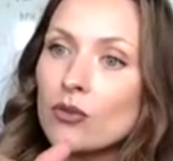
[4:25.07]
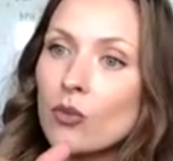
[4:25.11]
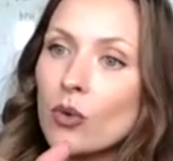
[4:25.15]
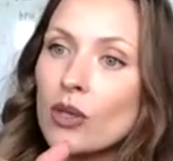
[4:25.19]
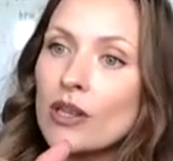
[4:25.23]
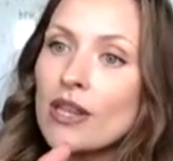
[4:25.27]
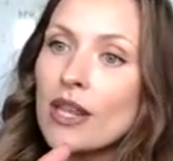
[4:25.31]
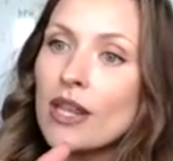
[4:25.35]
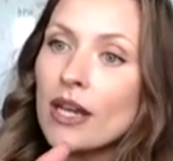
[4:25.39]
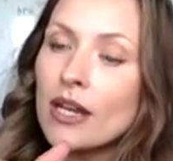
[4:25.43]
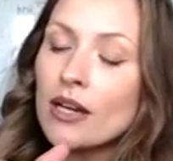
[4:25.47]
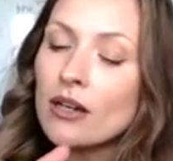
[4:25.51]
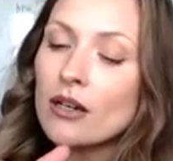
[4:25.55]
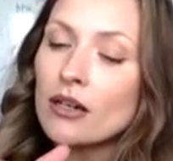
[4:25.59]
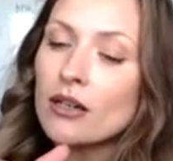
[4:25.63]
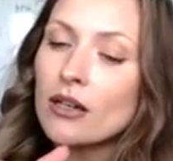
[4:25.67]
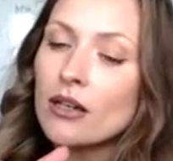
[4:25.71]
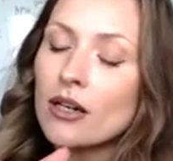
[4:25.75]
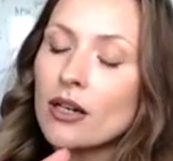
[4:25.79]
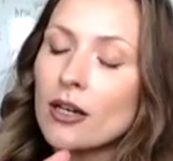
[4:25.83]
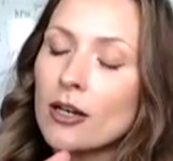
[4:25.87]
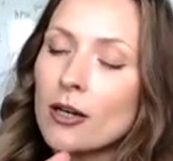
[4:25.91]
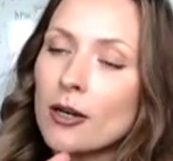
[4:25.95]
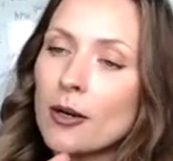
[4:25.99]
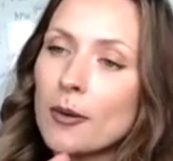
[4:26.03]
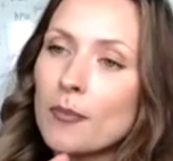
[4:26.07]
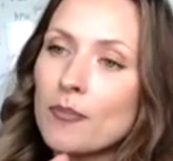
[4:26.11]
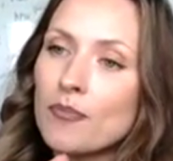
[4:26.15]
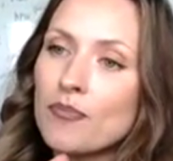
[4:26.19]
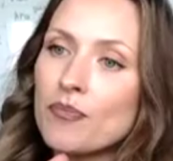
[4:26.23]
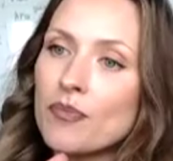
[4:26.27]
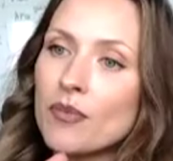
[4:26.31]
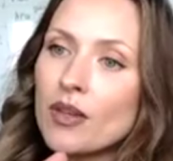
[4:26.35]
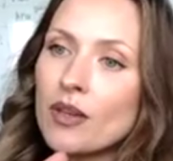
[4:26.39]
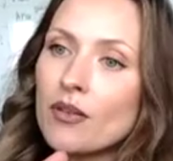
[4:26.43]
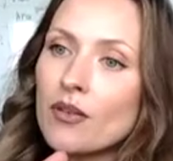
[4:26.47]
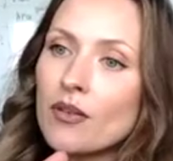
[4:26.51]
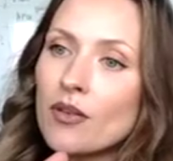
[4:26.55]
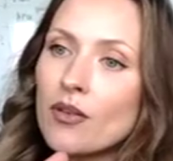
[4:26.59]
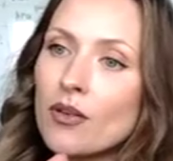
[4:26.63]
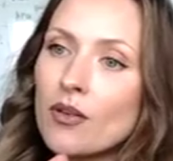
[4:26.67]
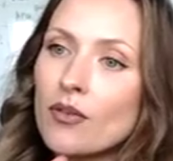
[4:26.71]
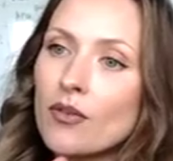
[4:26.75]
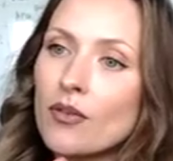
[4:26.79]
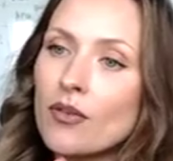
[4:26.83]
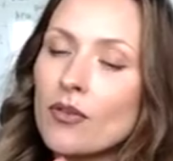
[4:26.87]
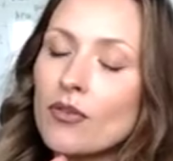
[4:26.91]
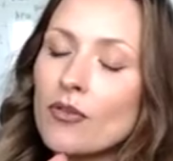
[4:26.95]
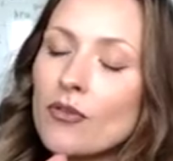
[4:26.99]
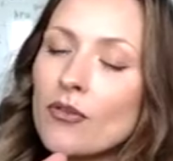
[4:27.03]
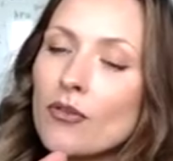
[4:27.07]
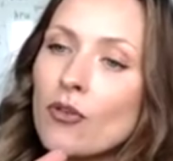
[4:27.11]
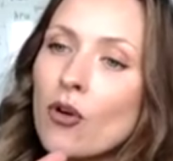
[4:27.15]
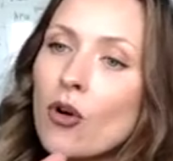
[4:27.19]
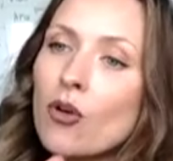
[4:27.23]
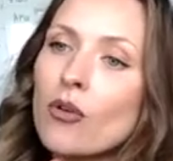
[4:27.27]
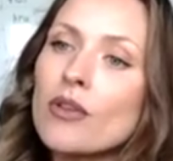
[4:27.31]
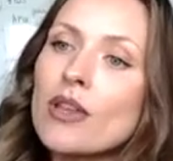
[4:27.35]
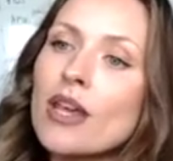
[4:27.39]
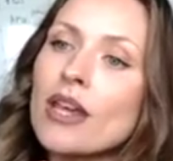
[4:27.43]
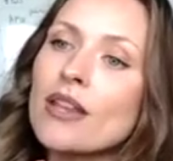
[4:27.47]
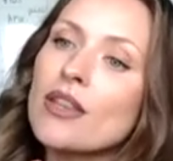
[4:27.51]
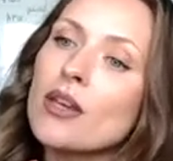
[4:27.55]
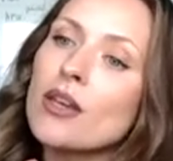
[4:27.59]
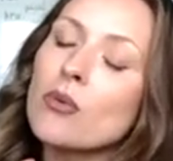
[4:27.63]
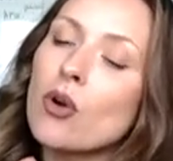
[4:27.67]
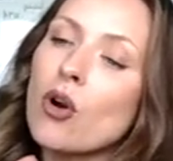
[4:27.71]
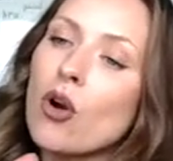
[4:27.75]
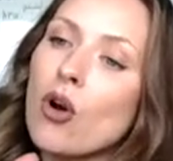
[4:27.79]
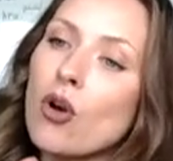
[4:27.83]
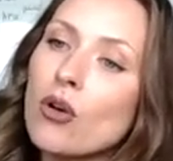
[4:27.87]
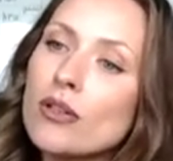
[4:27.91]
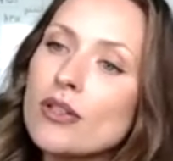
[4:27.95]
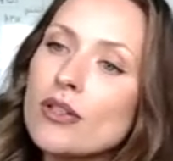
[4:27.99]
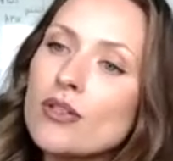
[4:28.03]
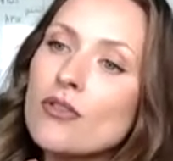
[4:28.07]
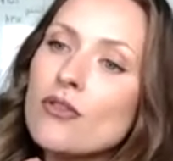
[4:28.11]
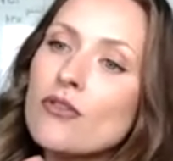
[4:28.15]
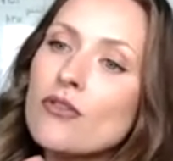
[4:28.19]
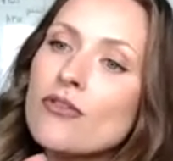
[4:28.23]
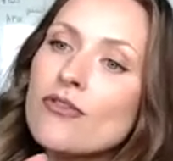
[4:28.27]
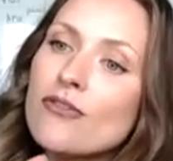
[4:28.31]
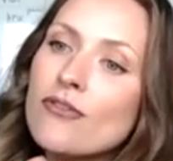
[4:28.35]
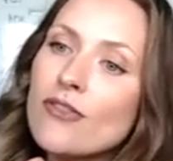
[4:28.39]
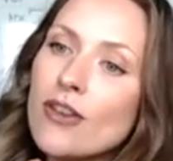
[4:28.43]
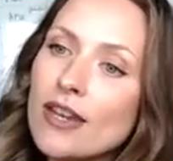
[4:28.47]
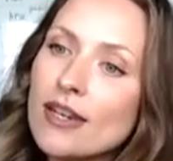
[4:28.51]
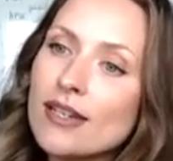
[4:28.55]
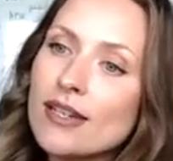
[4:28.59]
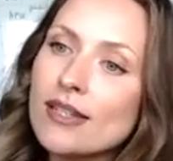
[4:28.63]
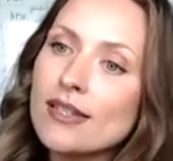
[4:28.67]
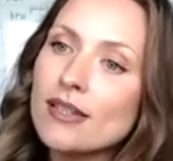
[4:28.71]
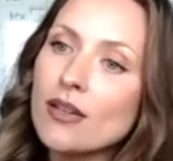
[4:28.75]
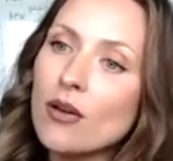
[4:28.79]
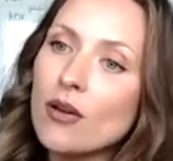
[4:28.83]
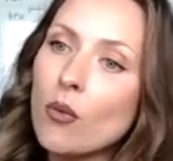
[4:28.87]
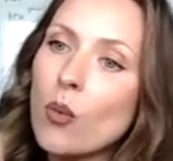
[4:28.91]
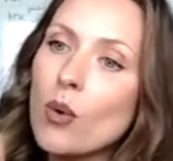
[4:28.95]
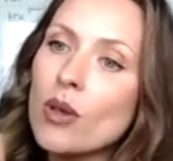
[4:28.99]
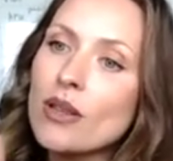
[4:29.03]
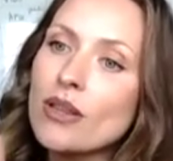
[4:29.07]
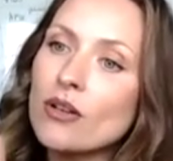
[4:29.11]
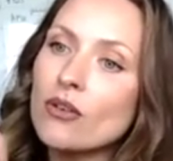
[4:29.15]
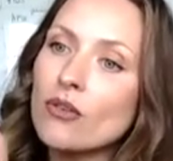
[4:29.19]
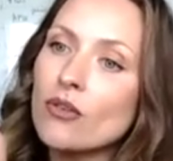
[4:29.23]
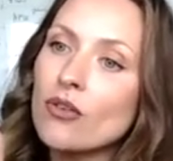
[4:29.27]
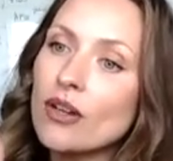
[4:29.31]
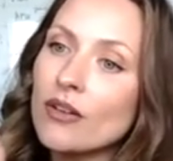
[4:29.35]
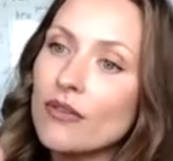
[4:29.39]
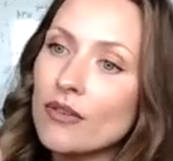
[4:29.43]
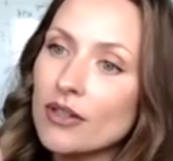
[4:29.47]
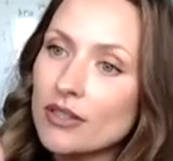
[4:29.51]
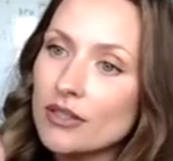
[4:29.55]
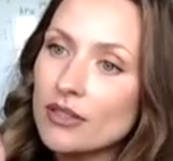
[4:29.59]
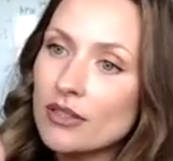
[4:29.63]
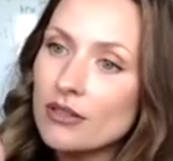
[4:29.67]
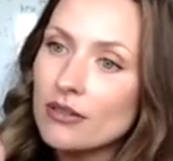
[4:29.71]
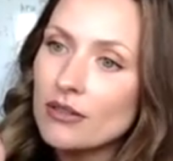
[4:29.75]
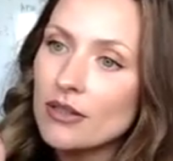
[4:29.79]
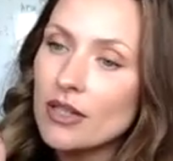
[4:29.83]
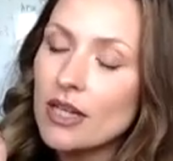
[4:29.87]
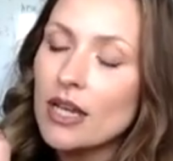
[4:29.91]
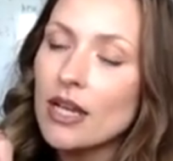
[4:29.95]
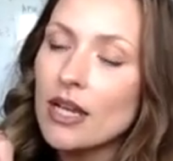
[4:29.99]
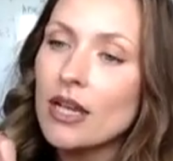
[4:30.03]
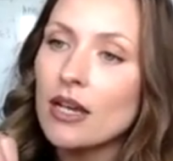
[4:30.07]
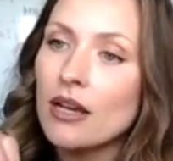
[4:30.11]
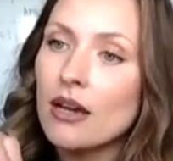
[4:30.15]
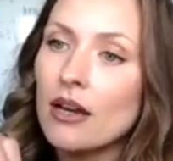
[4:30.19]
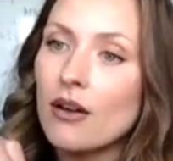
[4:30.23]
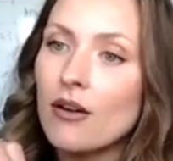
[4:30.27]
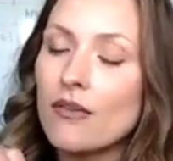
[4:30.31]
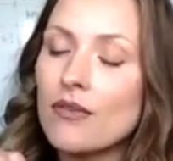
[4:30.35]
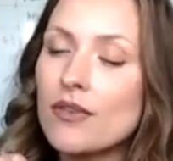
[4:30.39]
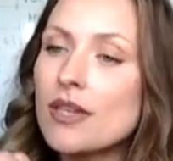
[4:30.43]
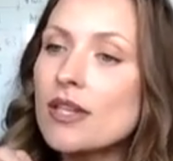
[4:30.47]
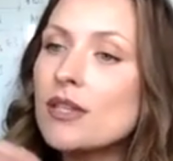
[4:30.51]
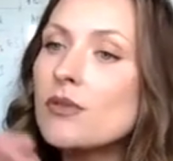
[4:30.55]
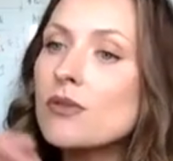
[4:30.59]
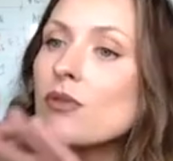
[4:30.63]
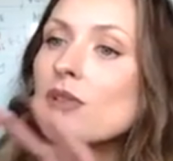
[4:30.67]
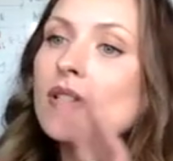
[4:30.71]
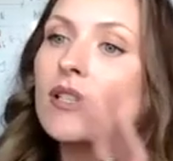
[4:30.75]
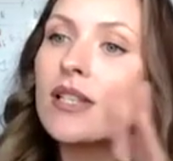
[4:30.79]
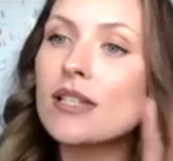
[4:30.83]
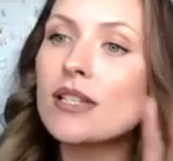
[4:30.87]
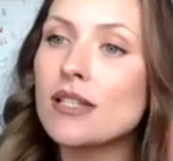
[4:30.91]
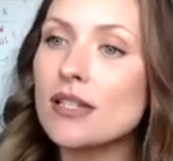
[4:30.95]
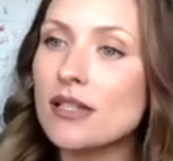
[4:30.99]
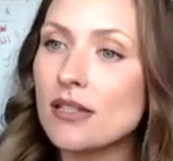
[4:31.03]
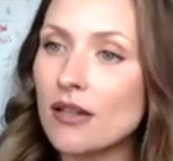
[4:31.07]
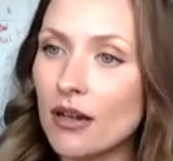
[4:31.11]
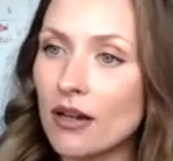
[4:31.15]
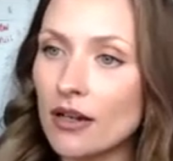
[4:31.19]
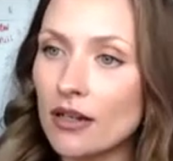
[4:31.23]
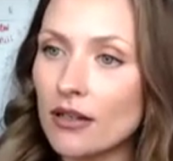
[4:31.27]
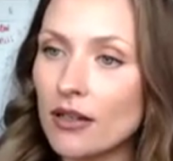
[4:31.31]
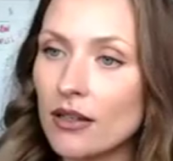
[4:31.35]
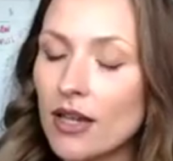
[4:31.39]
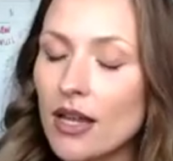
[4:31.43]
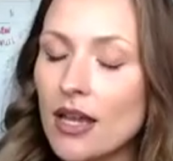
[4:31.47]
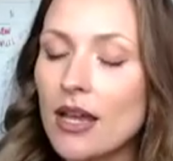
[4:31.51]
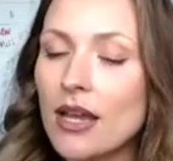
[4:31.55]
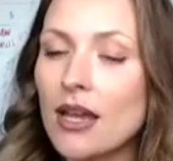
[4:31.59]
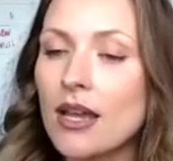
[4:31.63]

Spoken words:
When they are, and they were also fixed with a rivet. This was the design.